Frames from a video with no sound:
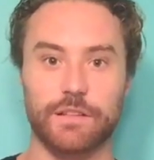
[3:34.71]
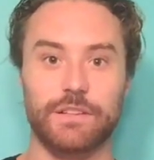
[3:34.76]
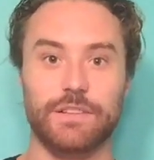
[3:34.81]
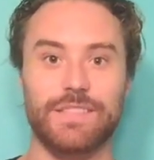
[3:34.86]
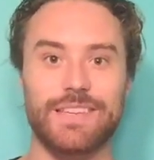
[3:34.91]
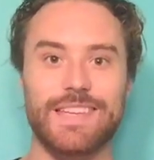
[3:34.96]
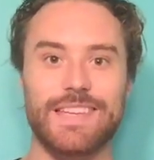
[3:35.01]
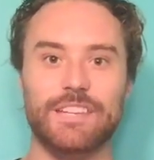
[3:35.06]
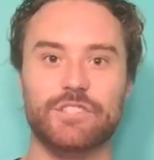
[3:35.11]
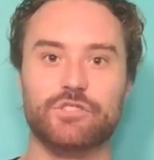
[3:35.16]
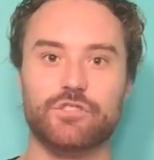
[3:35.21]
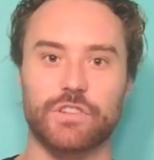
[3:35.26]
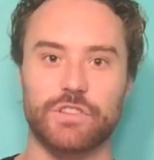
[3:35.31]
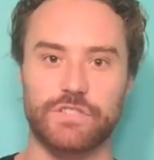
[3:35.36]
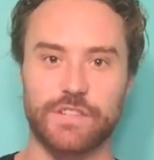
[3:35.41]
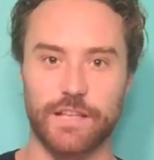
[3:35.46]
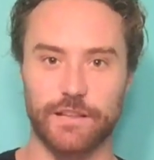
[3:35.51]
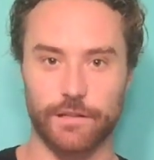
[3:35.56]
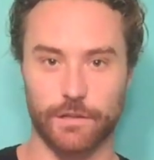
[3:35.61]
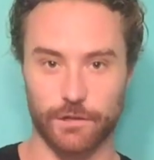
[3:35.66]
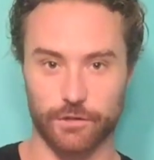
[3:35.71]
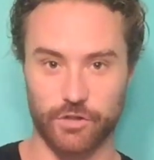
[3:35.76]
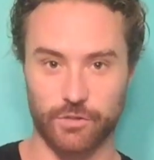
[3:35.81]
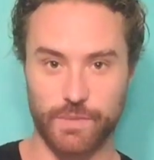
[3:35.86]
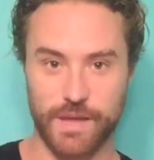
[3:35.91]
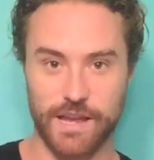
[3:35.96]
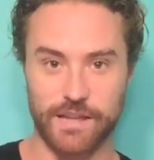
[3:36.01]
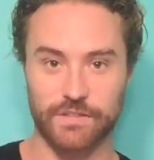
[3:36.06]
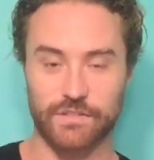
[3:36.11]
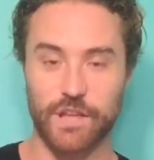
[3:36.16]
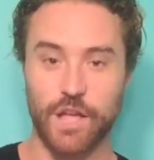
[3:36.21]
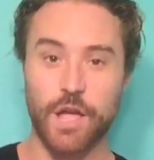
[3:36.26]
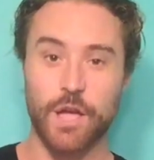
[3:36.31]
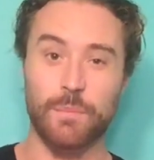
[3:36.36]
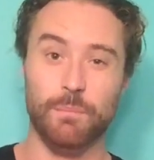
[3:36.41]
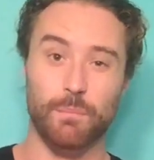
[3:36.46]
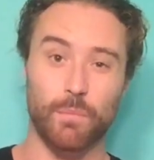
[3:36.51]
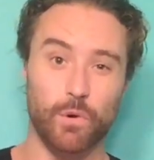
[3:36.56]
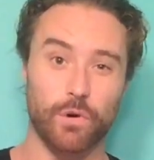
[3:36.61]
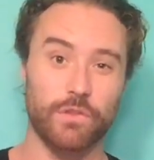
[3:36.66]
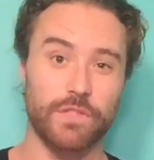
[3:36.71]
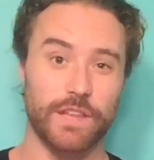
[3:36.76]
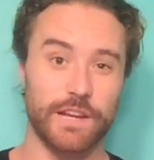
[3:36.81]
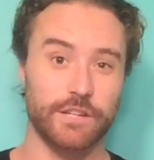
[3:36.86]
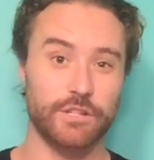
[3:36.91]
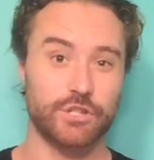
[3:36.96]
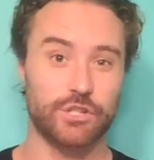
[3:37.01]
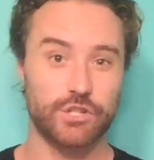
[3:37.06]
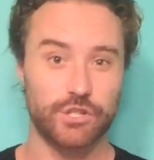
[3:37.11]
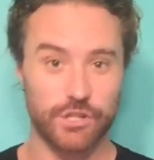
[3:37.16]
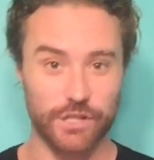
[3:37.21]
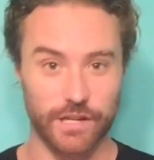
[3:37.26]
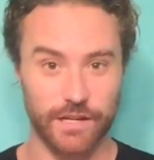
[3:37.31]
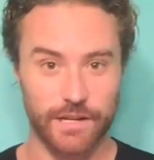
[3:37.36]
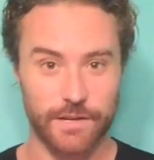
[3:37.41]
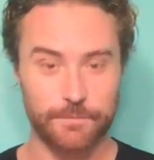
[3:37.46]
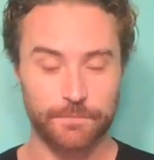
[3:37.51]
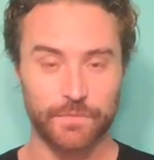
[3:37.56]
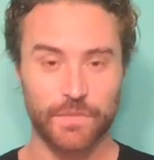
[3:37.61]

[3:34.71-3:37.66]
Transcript: into the intracellular space, more than it should,